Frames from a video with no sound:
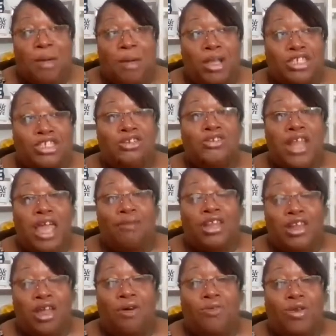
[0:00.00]
But you never
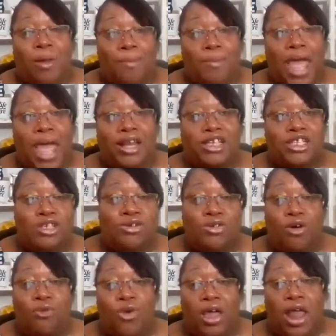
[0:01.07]
know the
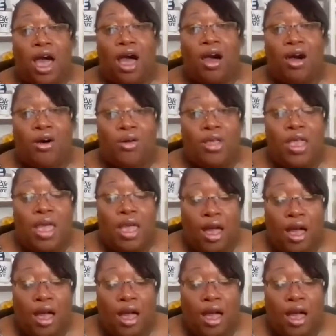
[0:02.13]
magnitude of what all